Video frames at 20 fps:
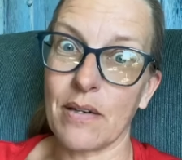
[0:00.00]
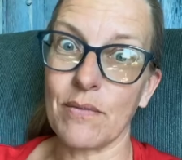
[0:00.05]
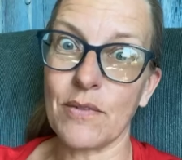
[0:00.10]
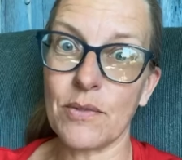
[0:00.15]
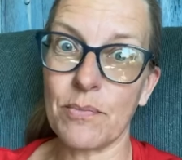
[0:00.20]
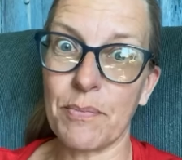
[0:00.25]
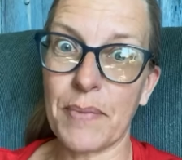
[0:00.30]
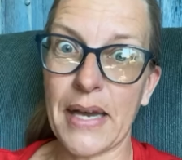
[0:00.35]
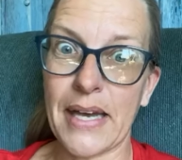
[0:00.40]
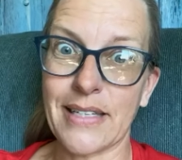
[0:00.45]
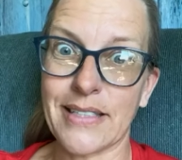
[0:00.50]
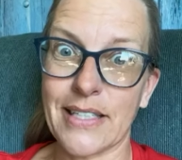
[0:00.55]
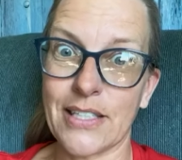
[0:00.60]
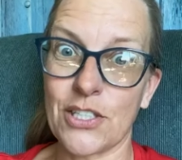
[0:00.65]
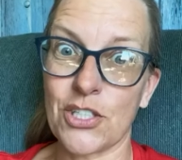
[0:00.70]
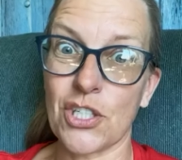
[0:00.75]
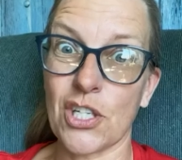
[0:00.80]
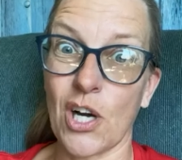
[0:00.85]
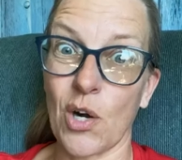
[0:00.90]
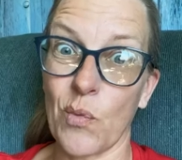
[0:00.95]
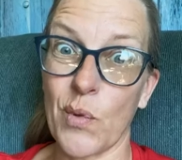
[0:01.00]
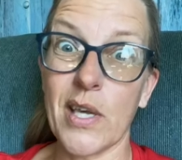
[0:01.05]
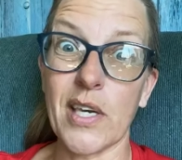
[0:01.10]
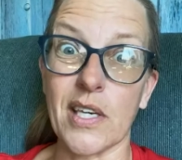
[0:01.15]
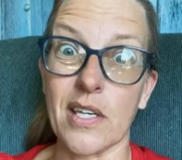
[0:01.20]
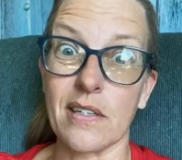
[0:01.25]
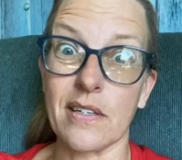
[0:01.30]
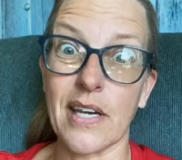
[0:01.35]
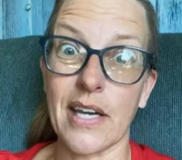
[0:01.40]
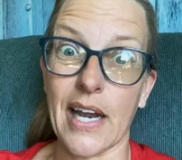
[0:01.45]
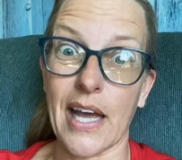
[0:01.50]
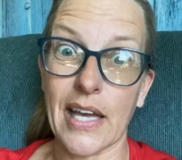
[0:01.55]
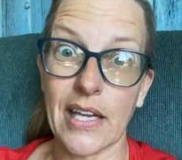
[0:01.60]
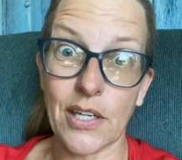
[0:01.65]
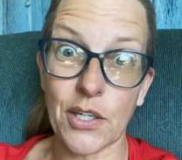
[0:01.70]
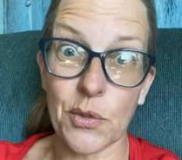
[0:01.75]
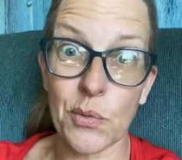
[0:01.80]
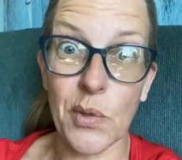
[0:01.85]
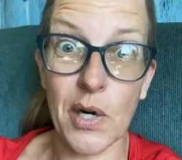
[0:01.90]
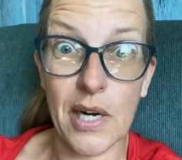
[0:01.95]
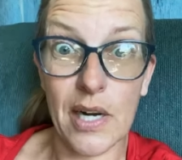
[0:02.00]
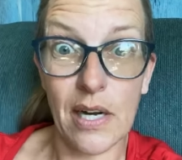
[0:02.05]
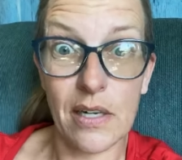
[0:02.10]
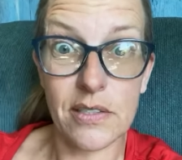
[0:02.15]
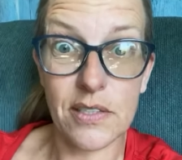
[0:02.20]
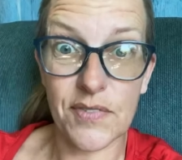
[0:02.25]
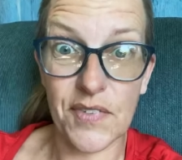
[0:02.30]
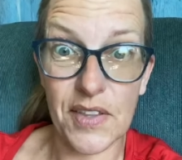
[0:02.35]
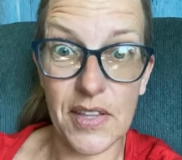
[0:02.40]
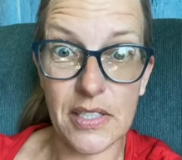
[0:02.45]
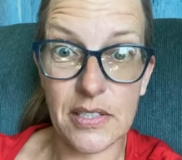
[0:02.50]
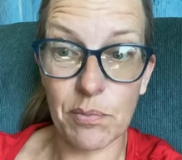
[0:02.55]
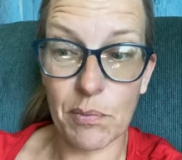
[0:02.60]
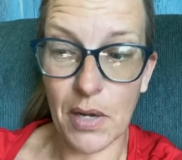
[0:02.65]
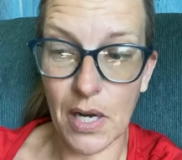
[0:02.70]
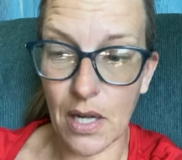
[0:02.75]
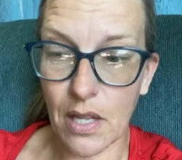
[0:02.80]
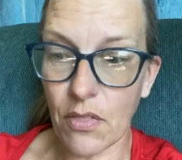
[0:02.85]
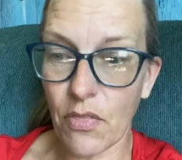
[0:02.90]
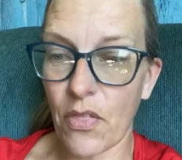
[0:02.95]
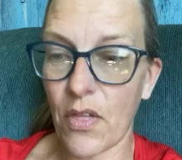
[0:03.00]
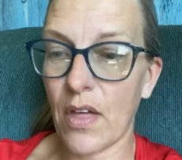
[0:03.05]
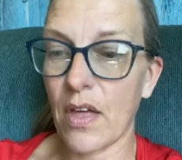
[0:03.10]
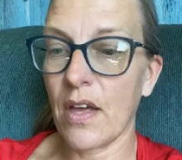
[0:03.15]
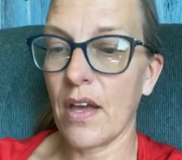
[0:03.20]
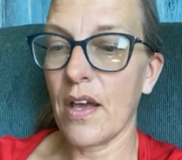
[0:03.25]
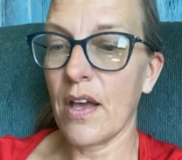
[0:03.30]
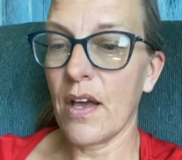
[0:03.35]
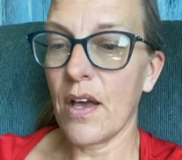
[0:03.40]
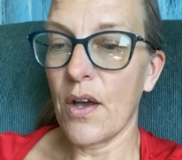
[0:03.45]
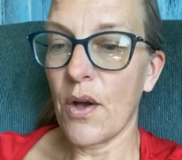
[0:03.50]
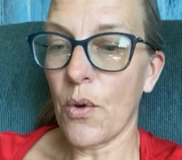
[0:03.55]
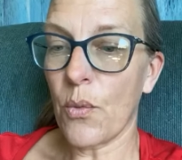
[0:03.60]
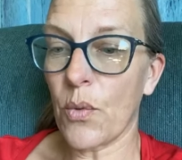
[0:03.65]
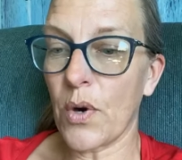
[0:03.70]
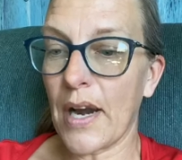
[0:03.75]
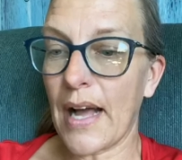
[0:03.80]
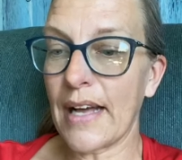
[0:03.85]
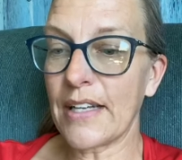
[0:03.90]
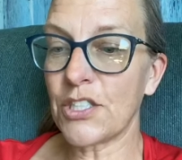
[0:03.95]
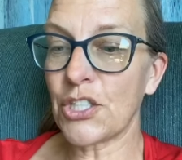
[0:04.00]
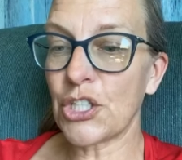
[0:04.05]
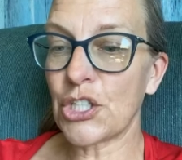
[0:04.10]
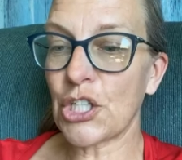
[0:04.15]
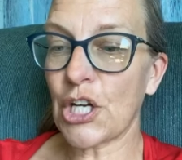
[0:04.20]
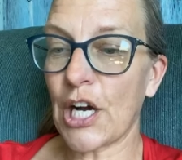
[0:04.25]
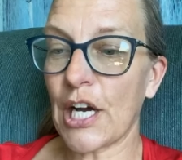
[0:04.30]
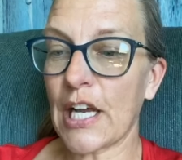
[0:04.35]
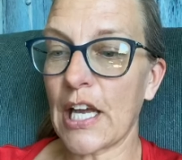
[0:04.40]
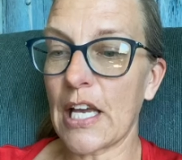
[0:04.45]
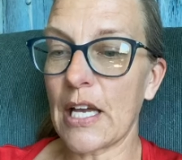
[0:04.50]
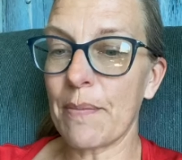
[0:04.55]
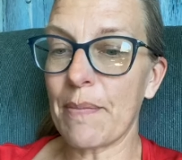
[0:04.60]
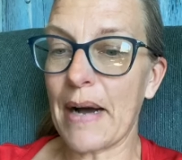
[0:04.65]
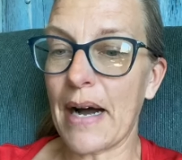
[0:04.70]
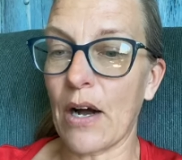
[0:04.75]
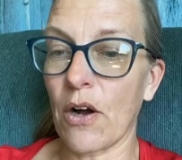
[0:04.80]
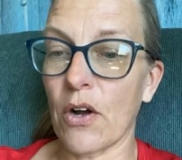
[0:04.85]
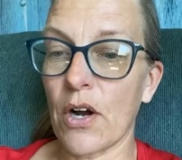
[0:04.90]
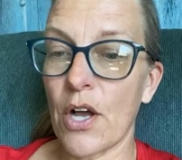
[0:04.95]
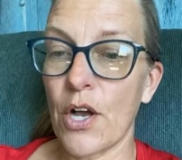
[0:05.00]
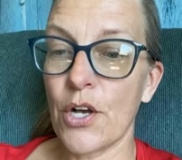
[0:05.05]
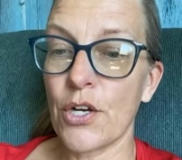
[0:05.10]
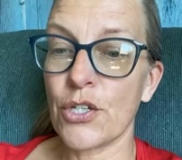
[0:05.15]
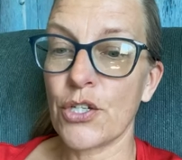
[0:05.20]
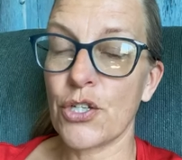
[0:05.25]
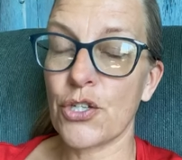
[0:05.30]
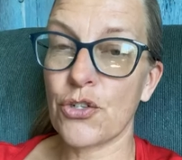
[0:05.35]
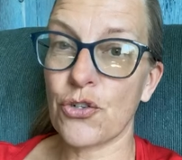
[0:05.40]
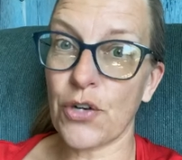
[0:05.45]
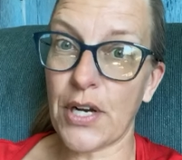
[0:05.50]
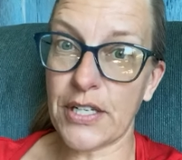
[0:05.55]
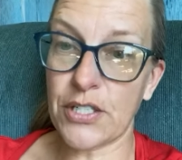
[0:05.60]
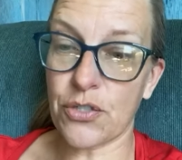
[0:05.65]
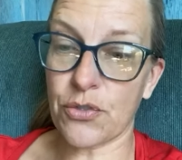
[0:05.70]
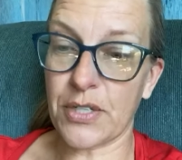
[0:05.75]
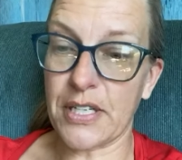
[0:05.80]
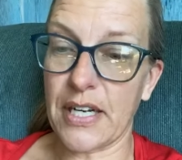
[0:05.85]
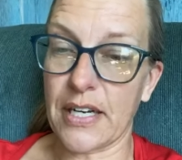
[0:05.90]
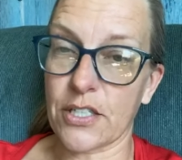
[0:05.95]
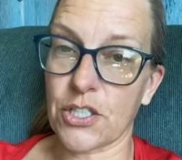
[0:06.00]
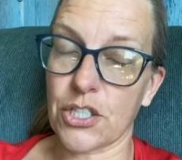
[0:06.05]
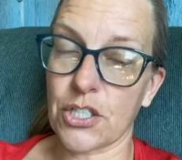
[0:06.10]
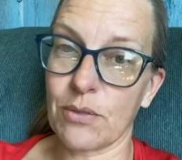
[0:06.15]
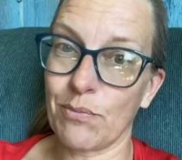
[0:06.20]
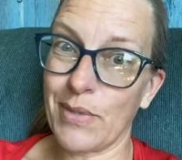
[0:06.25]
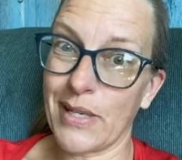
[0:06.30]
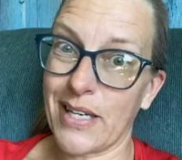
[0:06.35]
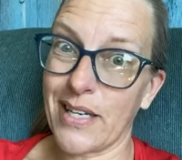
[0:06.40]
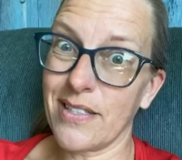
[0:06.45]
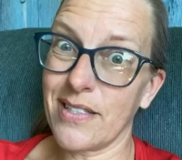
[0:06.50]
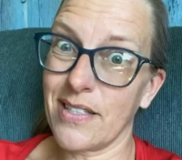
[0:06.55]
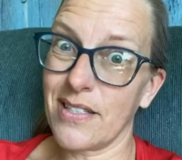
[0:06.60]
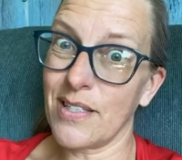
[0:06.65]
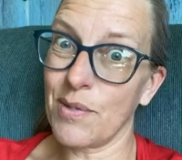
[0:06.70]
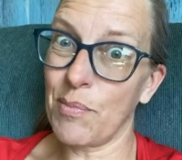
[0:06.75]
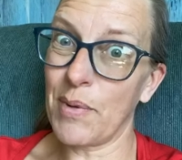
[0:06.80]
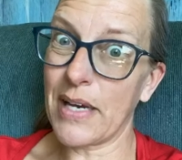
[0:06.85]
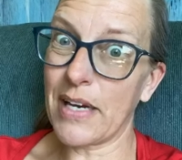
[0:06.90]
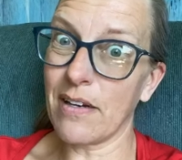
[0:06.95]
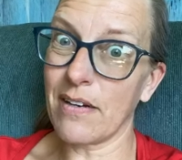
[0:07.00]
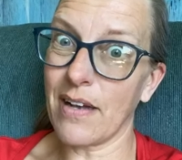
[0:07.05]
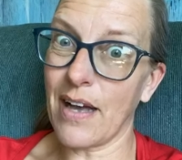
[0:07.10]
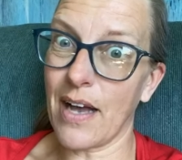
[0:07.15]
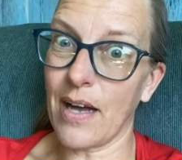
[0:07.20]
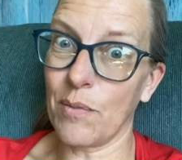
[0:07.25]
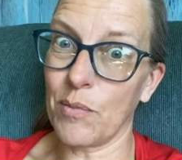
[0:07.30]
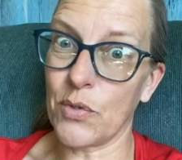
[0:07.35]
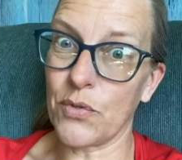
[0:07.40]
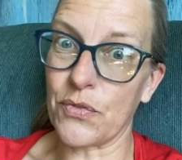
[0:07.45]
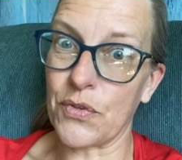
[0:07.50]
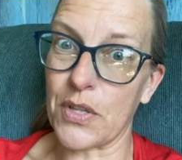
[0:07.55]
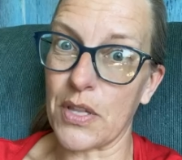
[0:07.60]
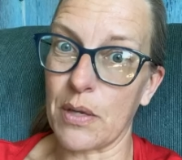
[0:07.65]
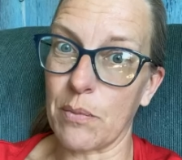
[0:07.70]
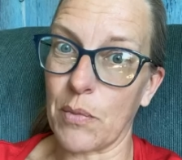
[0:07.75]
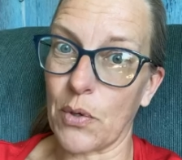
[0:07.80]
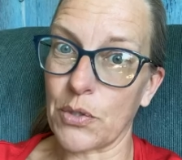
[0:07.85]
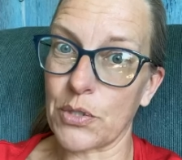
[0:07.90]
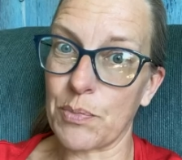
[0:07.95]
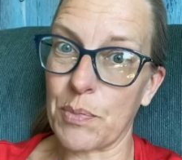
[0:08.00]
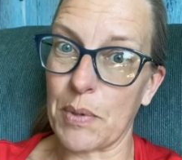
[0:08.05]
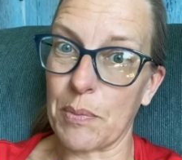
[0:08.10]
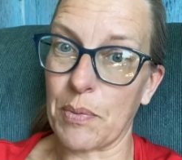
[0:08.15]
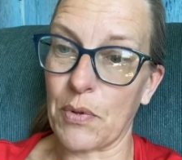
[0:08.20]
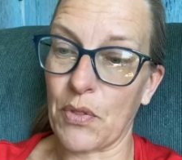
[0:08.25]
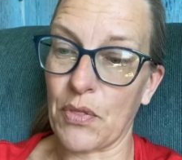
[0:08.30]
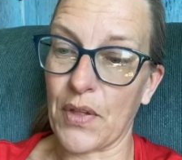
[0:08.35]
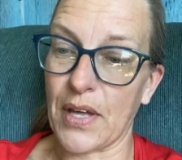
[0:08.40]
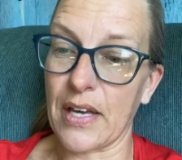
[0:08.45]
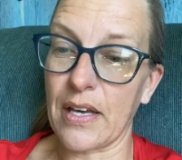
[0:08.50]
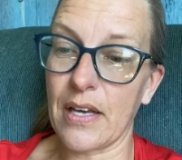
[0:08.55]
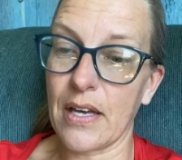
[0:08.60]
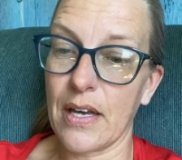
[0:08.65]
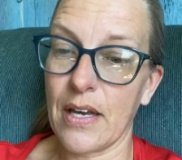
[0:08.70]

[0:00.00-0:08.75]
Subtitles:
Pay attention all week, you'll get 8 new workouts for this month. We're not just talking about stress reduction because it's a bigger dial mover than most people think,